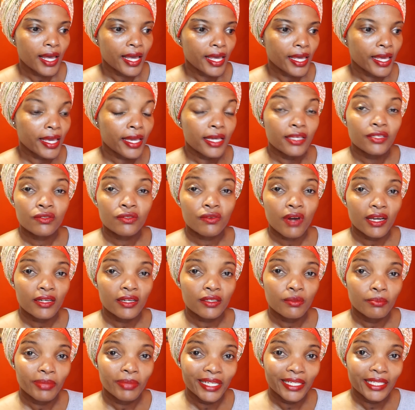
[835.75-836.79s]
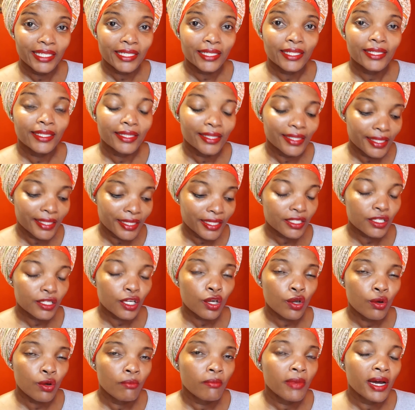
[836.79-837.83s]
he is trying to belittle
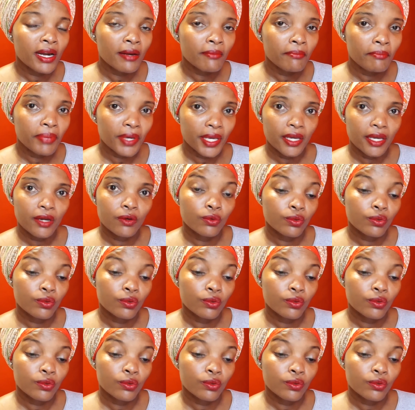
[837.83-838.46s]
this human being